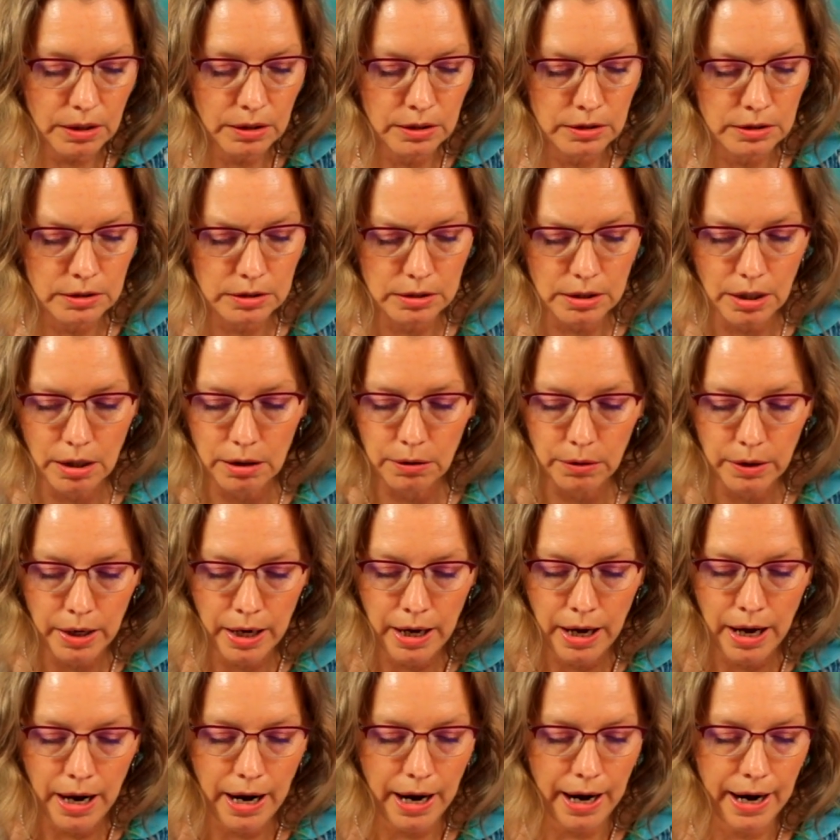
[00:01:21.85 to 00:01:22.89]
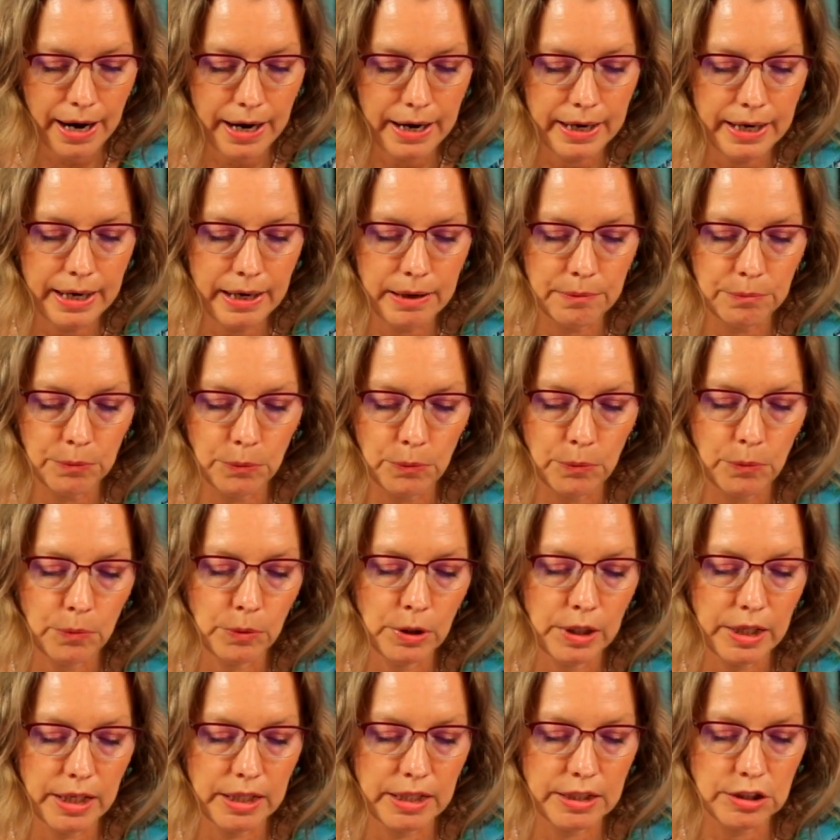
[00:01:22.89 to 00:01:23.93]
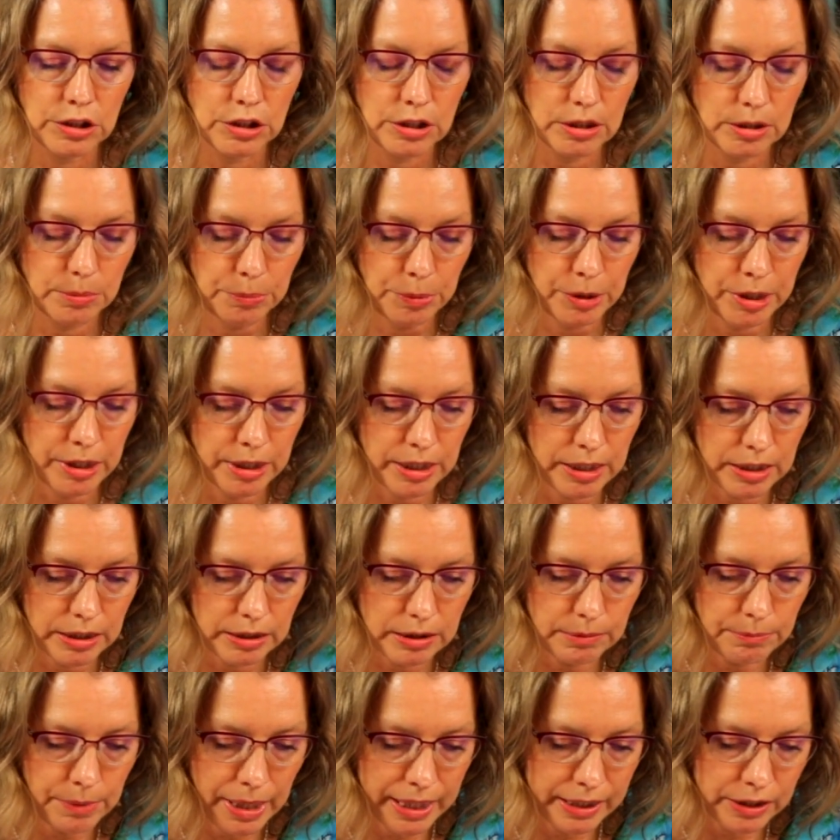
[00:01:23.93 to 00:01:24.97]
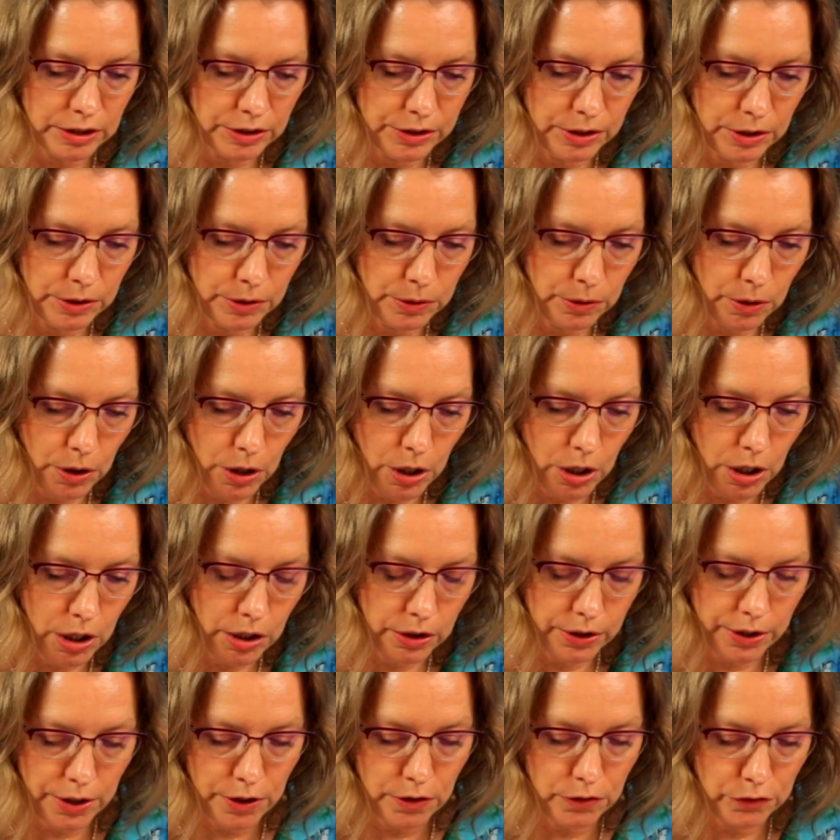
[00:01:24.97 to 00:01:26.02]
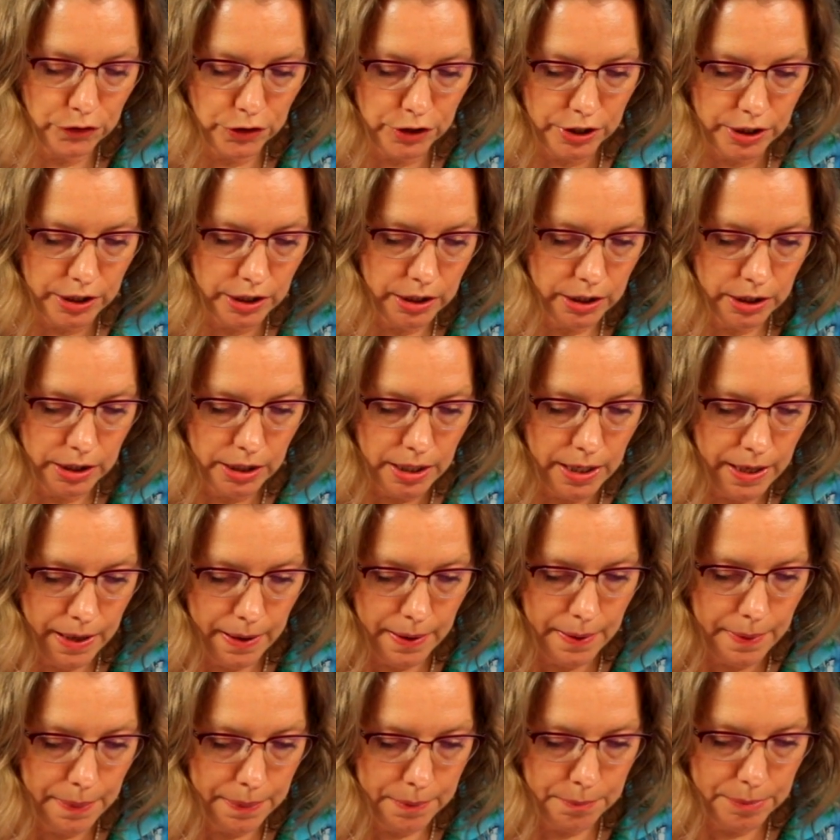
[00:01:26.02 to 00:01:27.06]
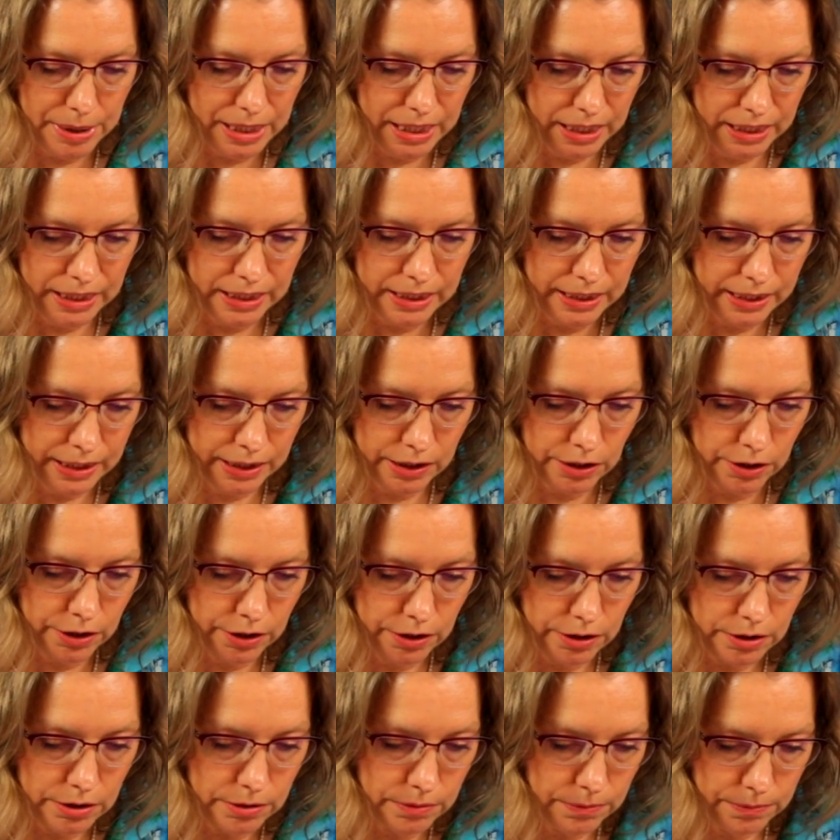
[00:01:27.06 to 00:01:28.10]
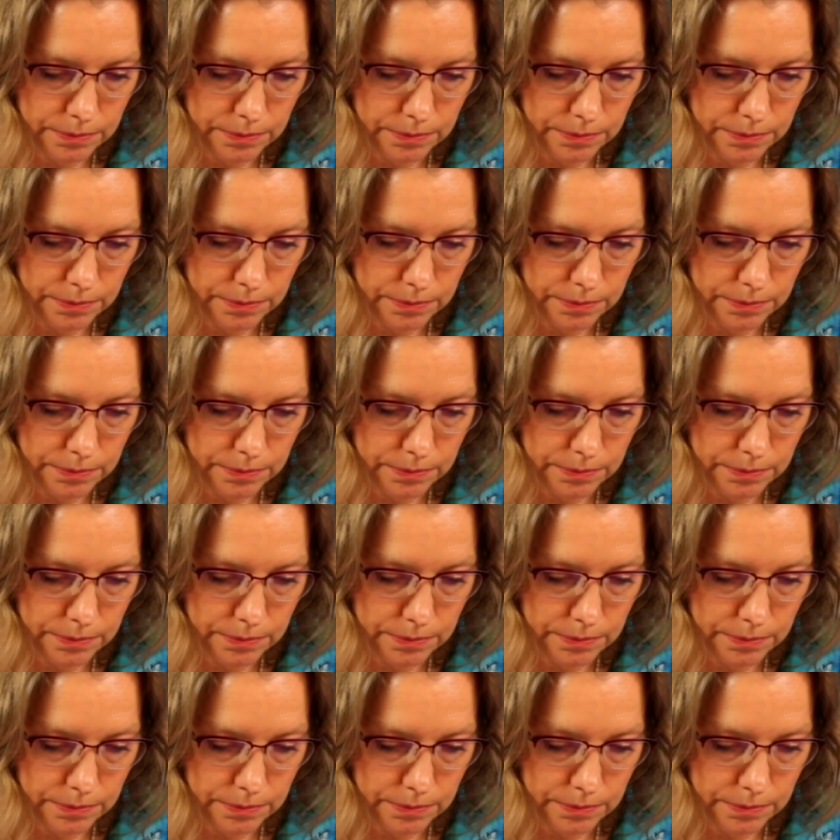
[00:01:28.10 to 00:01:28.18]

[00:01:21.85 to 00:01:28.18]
So I am gonna just put my glue all over the bunny here.